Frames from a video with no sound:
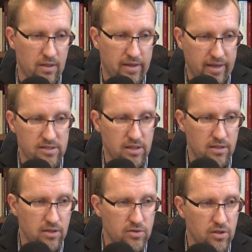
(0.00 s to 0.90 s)
Like I said,
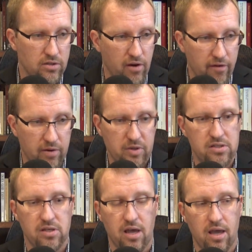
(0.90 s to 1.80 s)
the utilitarian would
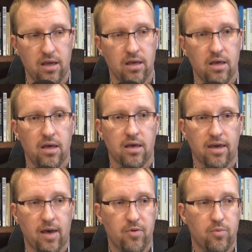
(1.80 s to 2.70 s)
say
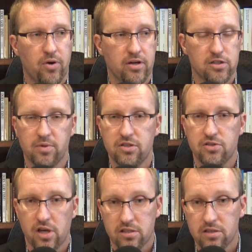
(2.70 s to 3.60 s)
capital punishment is
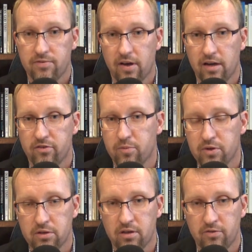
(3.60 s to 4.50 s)
justified
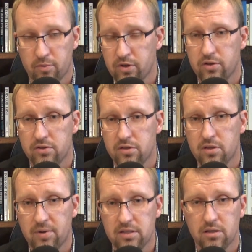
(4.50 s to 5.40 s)
if it produces the
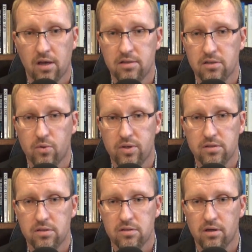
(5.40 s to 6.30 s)
best
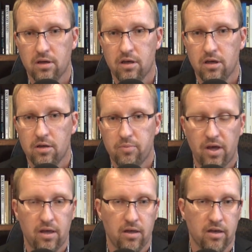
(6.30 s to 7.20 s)
consequences.
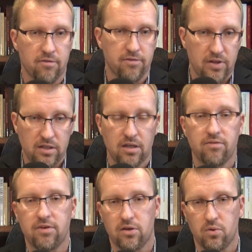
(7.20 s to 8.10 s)
But a conflicting
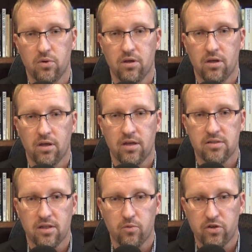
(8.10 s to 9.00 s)
view is
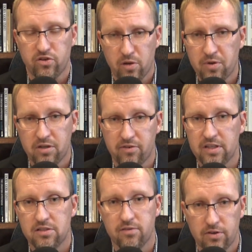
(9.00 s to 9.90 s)
the
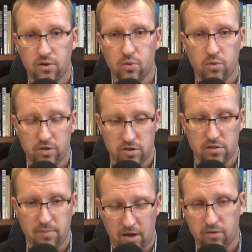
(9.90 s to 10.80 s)
retributivist view, which is
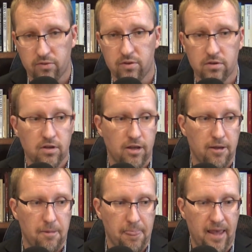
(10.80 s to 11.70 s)
a mouthful.
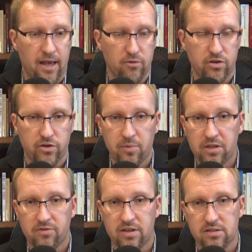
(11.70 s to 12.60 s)
And
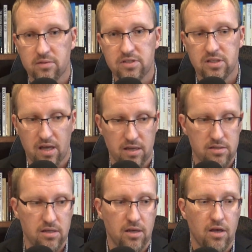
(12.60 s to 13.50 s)
retributivism
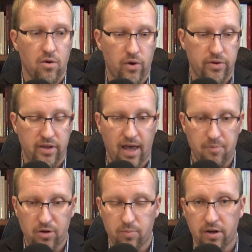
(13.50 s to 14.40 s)
says whether
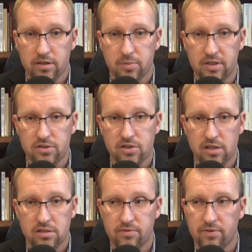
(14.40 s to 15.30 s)
capital punishment is
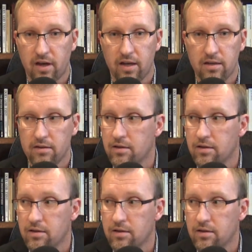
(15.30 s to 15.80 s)
justified